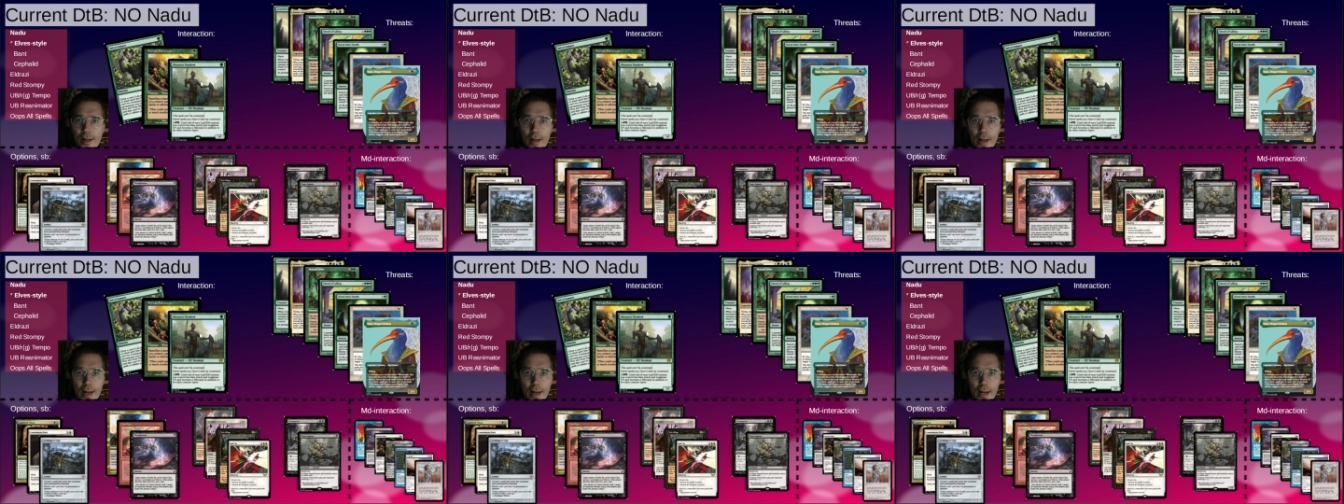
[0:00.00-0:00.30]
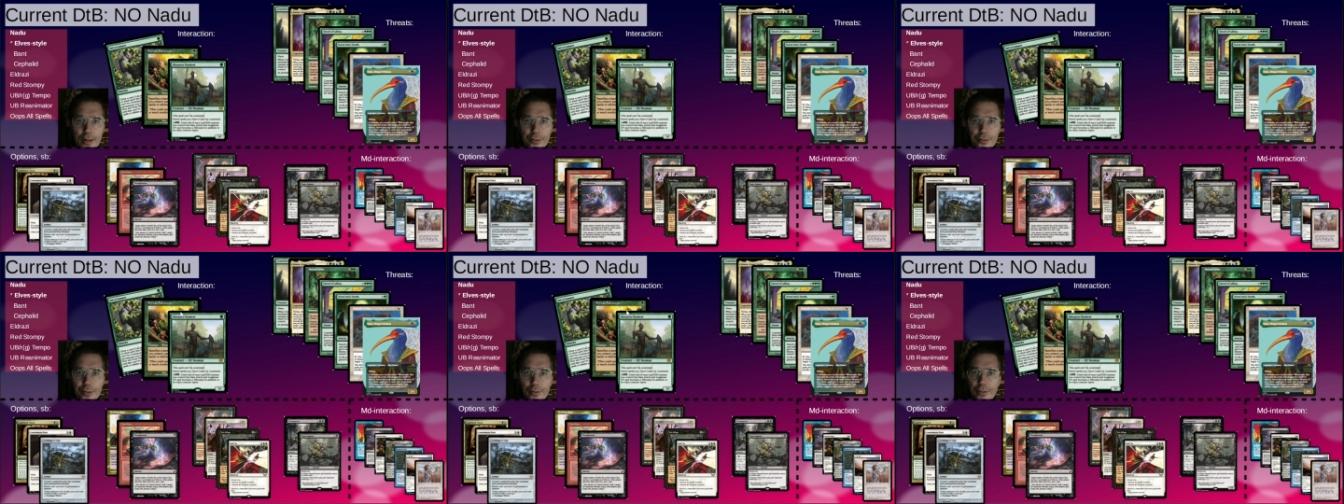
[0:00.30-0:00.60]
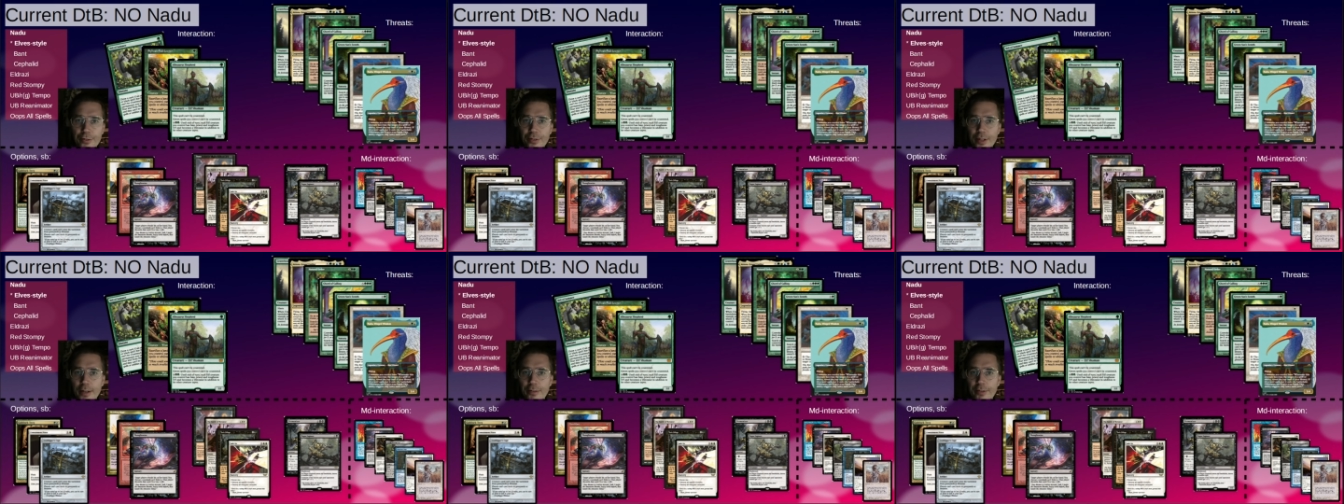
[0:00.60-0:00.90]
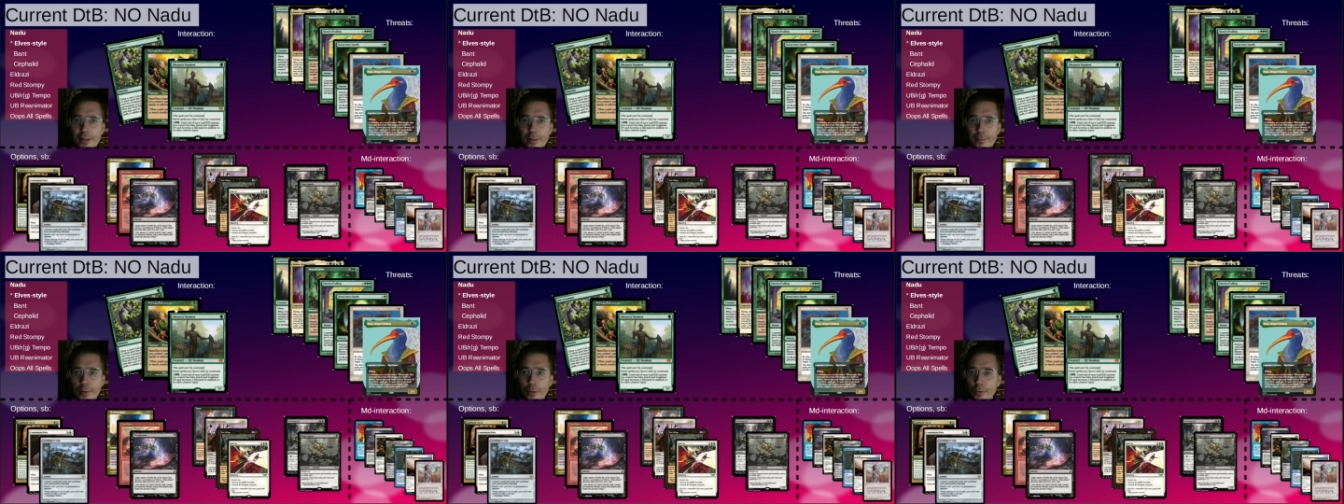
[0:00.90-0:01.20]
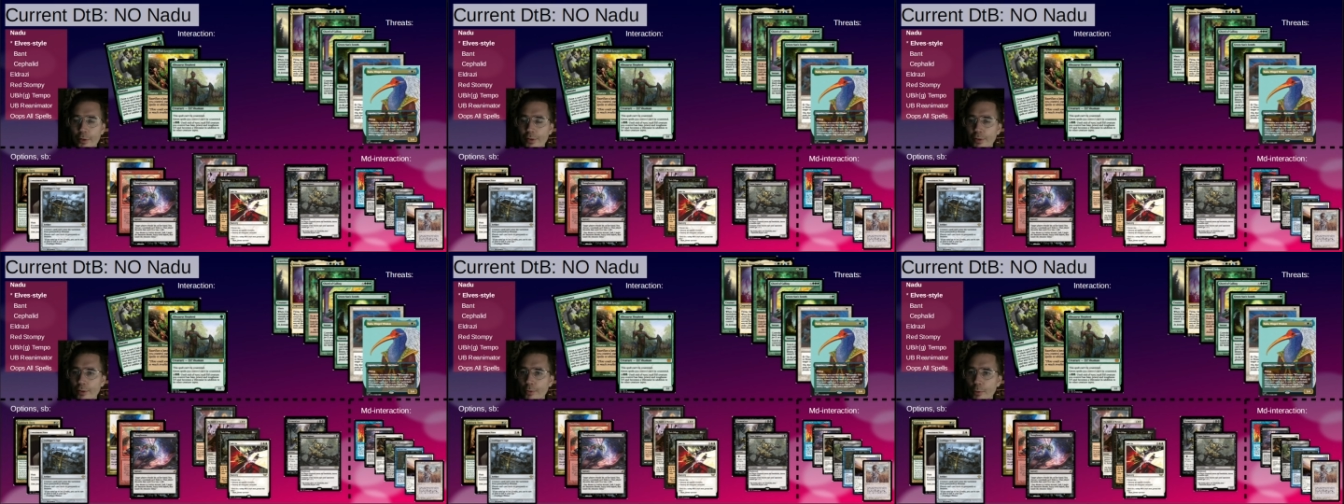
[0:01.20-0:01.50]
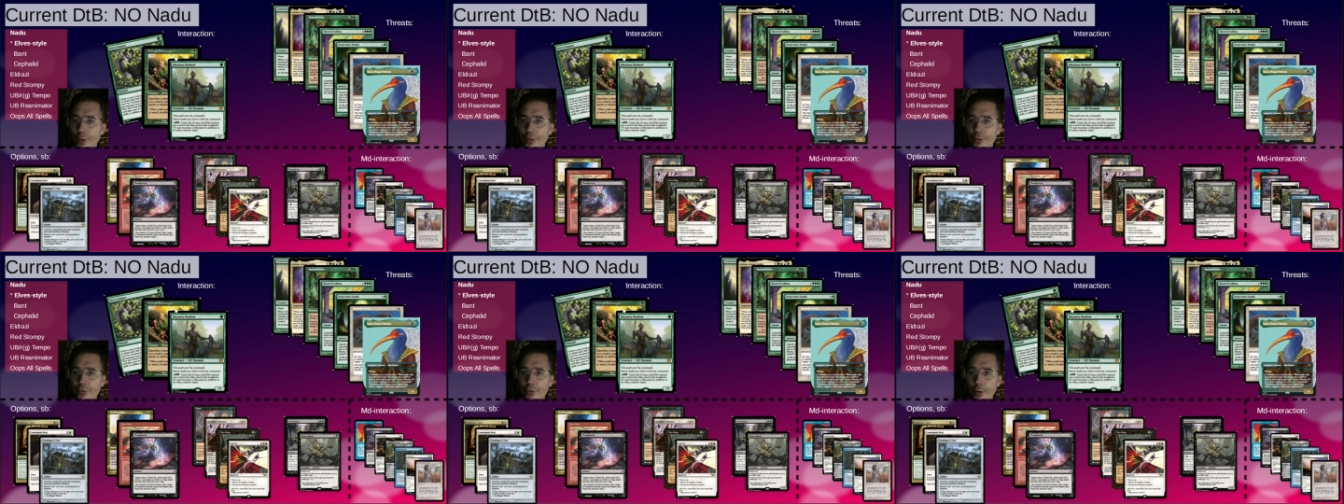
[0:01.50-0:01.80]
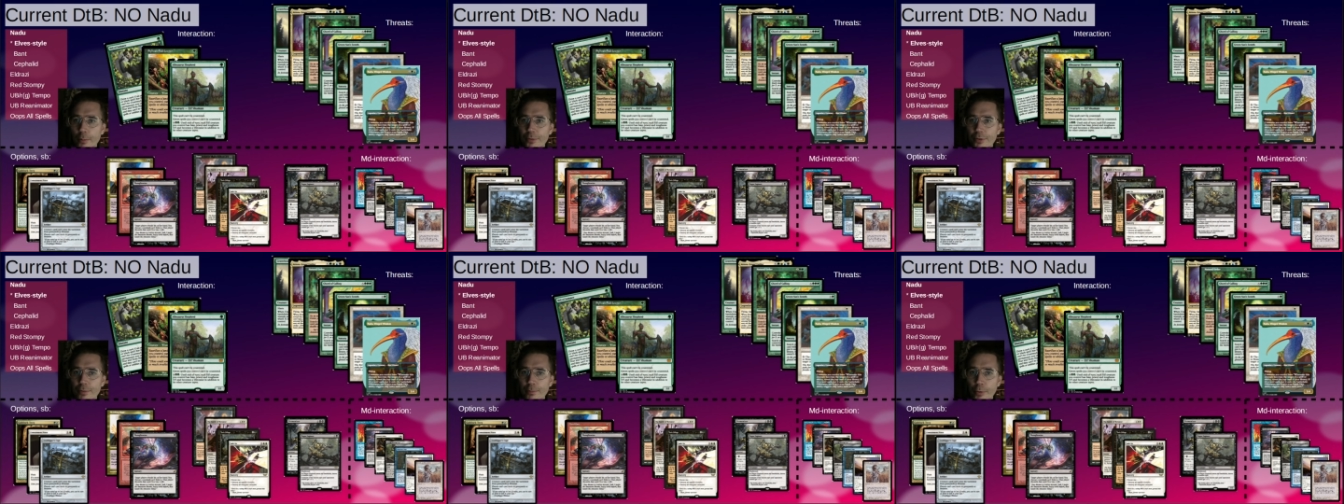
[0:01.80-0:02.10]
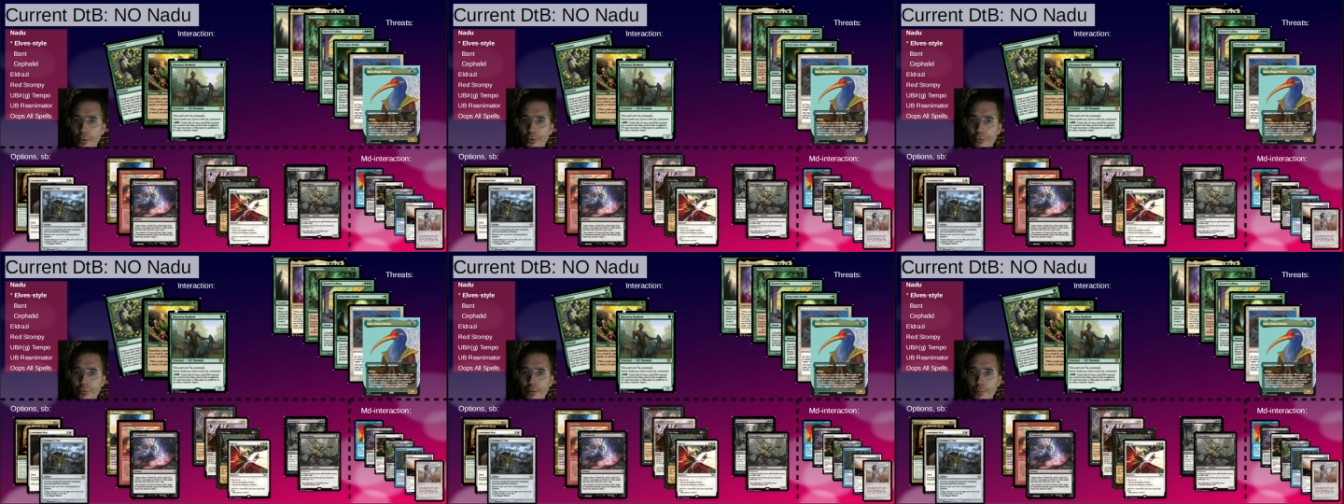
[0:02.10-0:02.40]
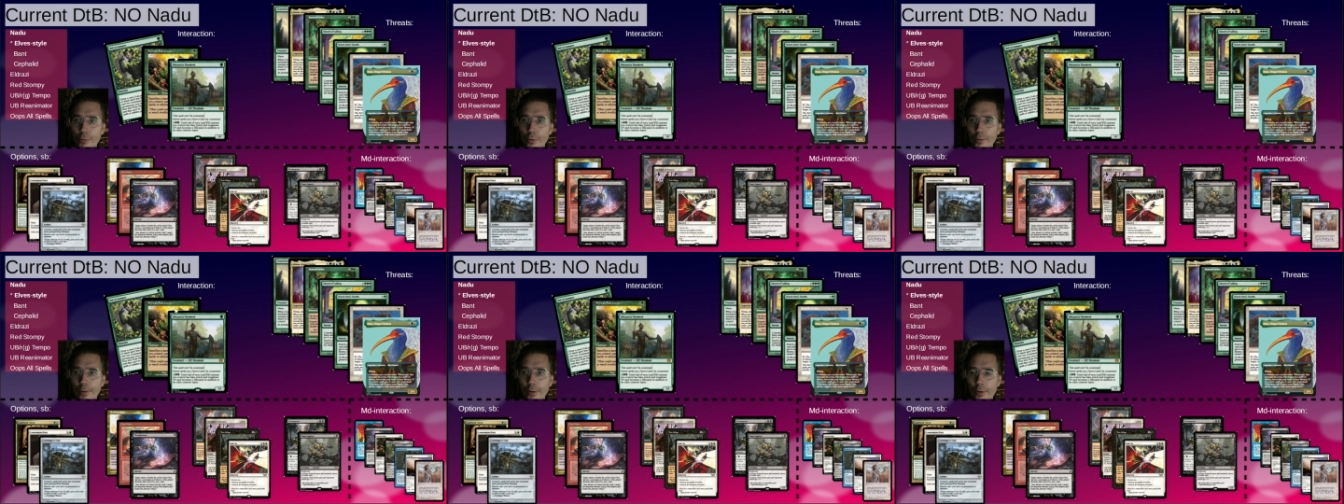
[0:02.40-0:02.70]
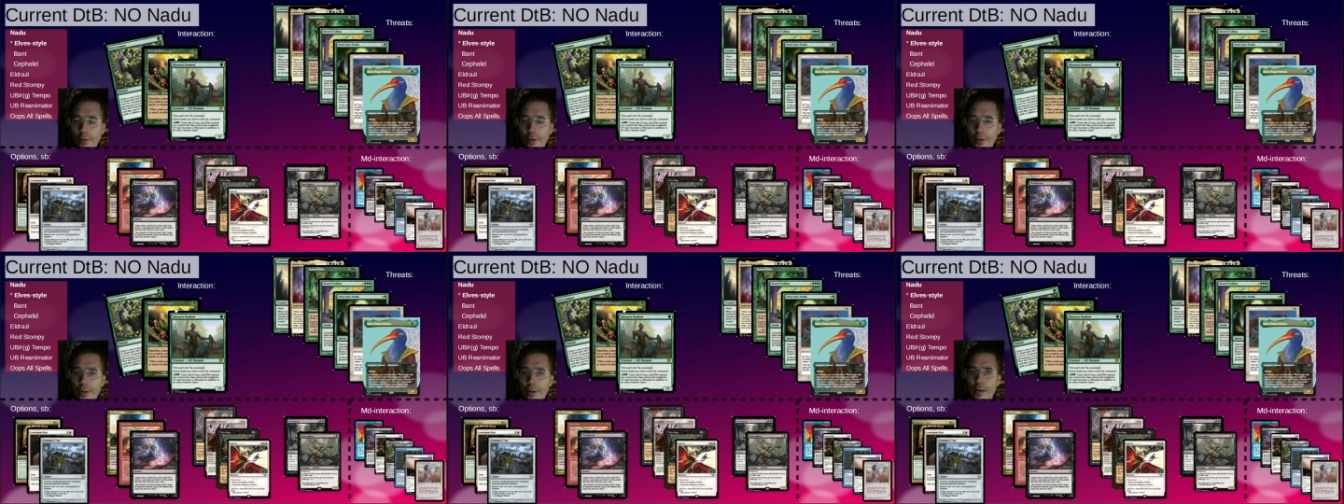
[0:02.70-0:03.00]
and Sylvan Safekeeper, which stops spot removal.